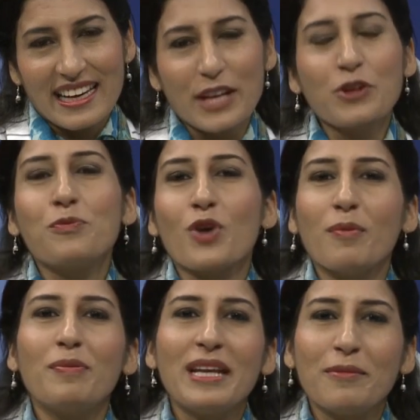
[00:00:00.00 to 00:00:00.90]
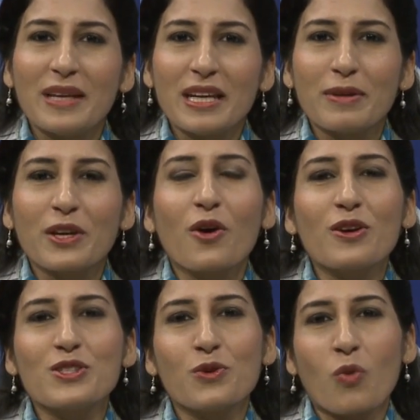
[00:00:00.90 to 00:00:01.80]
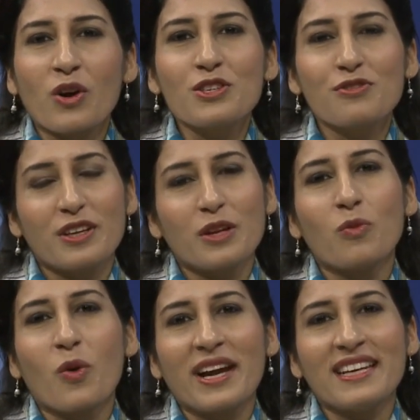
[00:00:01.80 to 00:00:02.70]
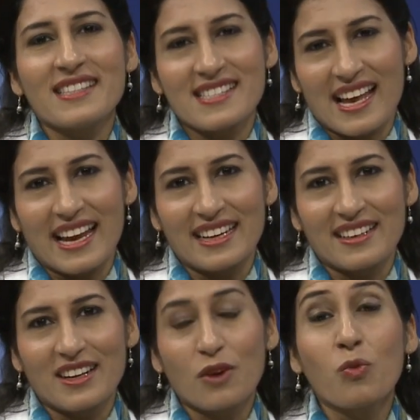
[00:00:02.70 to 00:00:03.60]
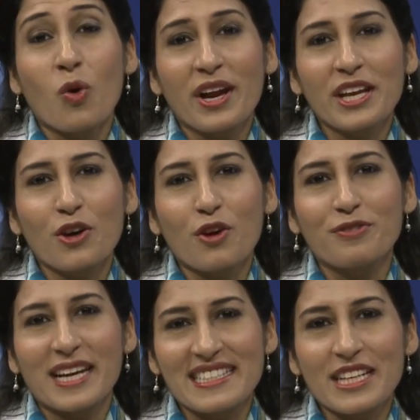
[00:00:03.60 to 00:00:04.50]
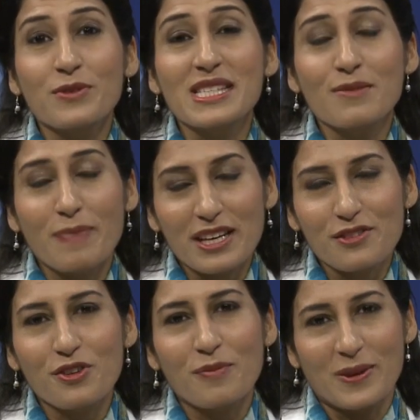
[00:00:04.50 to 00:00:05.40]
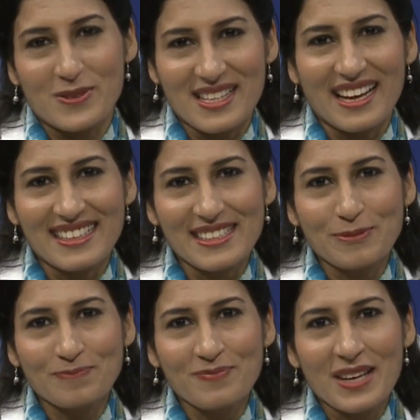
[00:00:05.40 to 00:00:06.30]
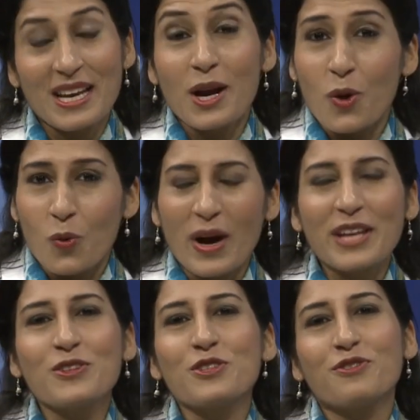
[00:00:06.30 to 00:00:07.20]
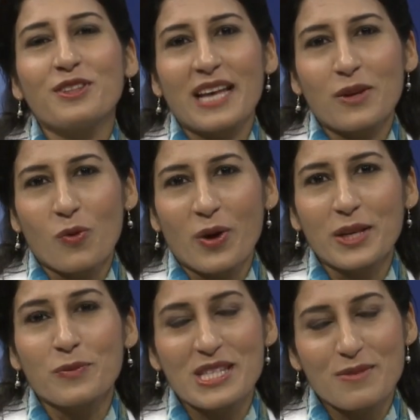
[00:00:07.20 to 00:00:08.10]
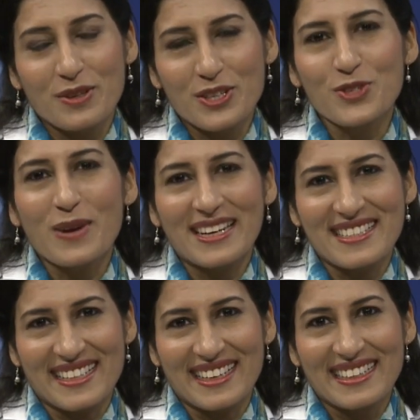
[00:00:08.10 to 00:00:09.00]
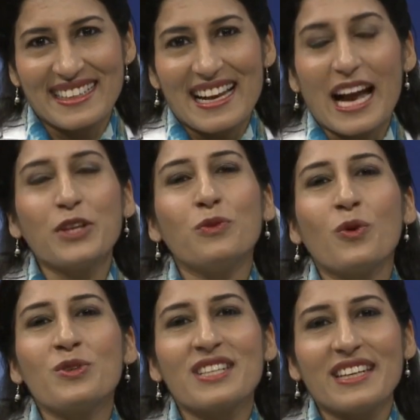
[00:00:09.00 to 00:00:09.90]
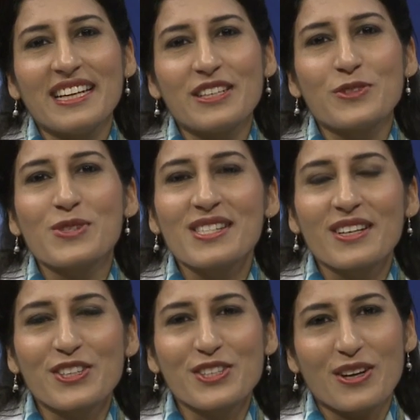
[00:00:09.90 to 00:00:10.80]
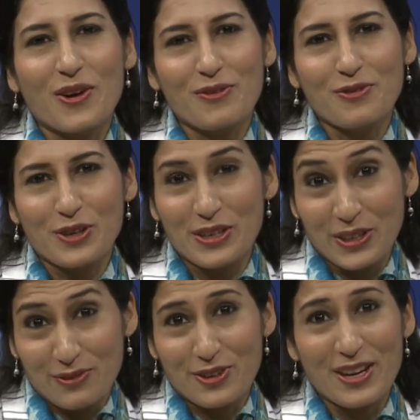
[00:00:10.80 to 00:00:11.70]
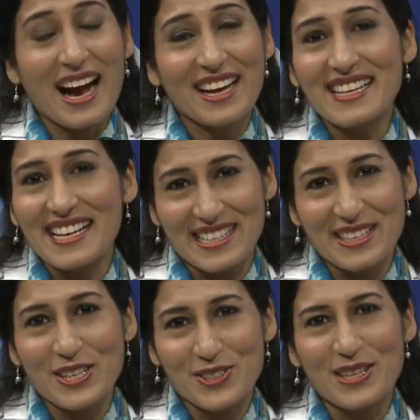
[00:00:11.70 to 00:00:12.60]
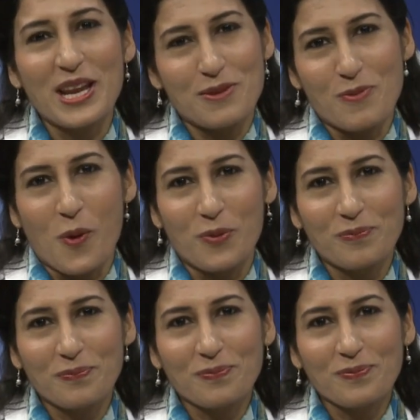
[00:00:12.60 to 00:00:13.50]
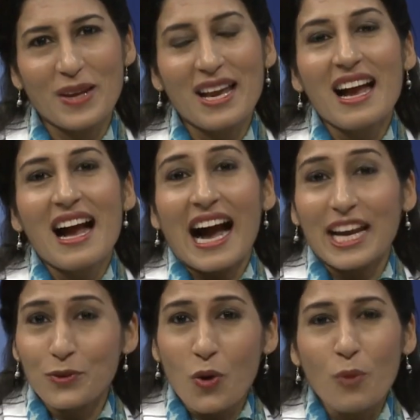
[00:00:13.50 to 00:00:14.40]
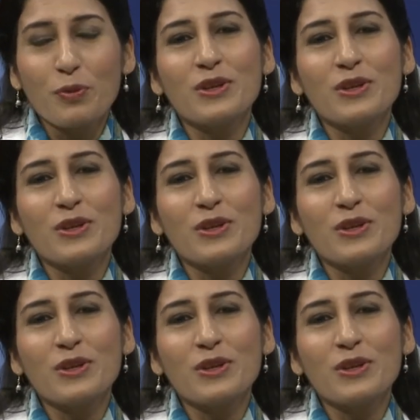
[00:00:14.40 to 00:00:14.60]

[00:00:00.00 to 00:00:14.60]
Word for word: It could probably be because you want to fill a void inside, a void of getting respect from outside. Why don't you fill that void with spirituality, and you won't need to search for a higher designation anymore? I do hope you